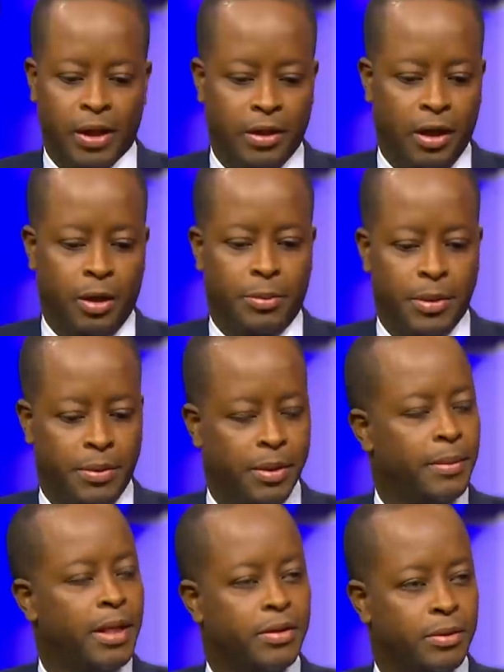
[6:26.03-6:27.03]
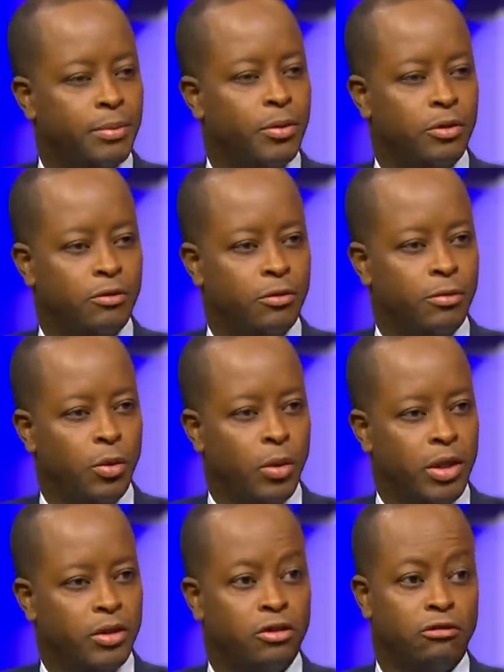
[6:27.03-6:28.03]
young people in my support group who
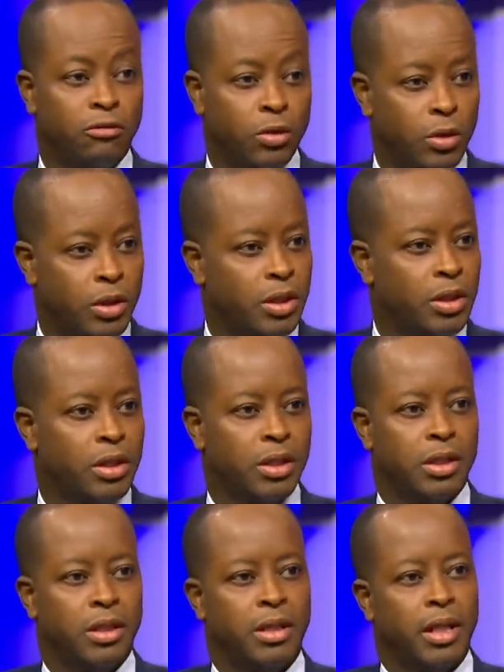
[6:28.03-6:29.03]
had strokes and